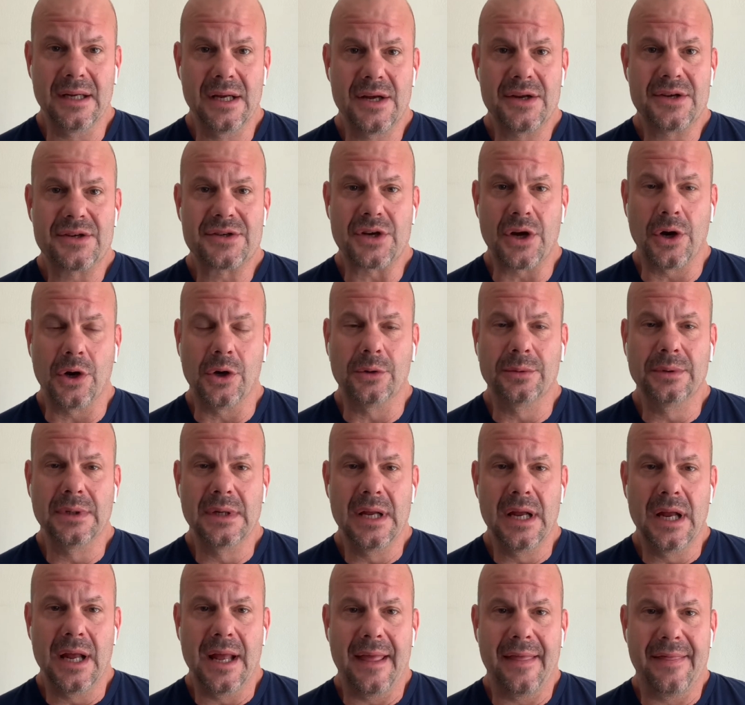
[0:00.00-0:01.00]
So
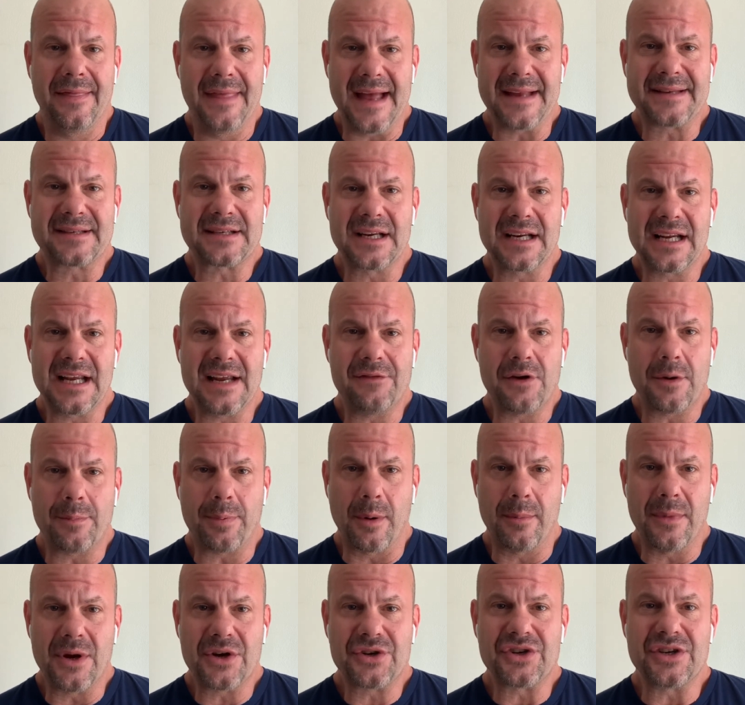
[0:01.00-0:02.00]
that's going to give you
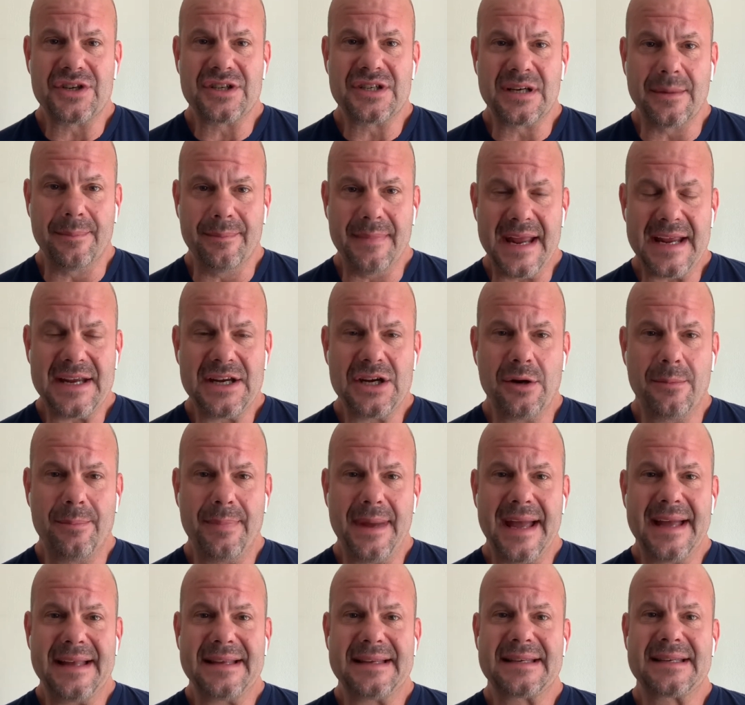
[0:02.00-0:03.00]
permission to make your
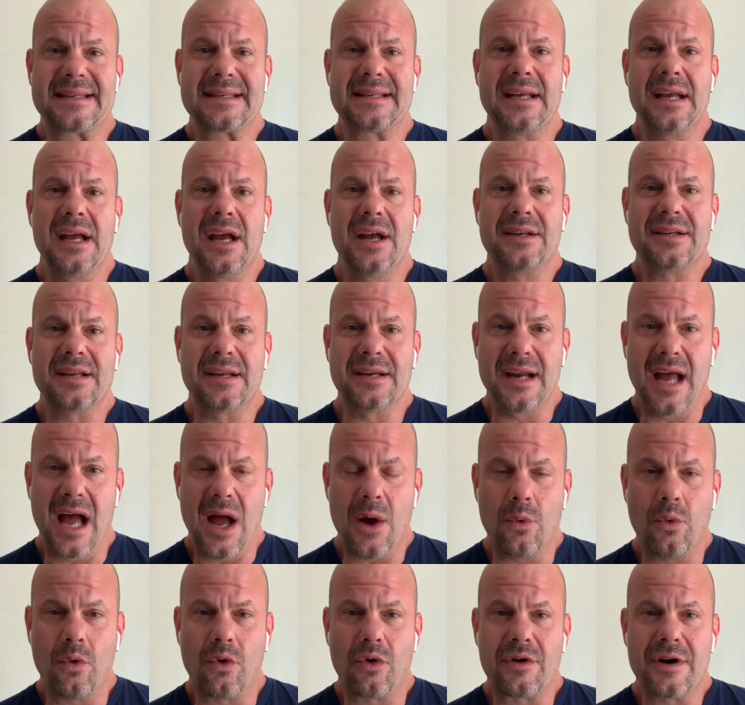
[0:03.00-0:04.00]
bets, to
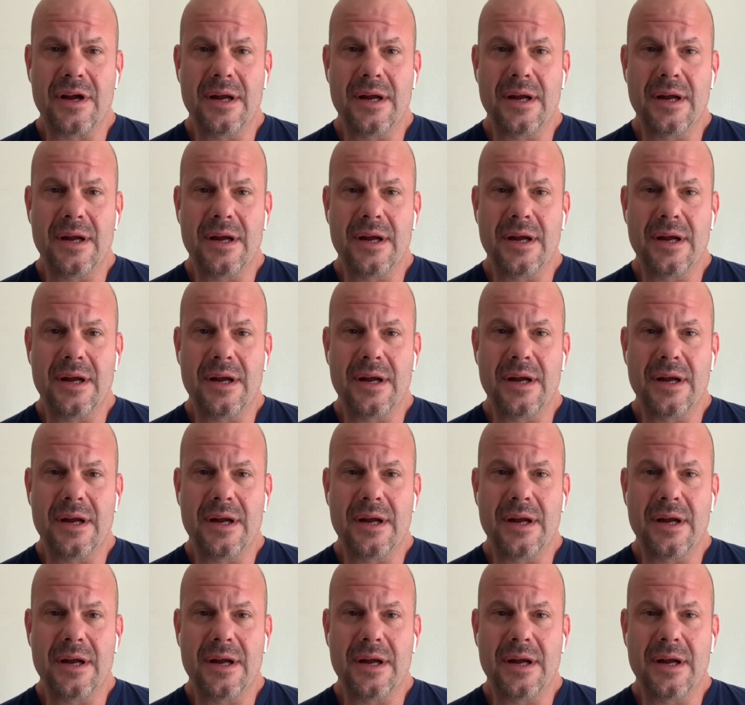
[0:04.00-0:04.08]
not worry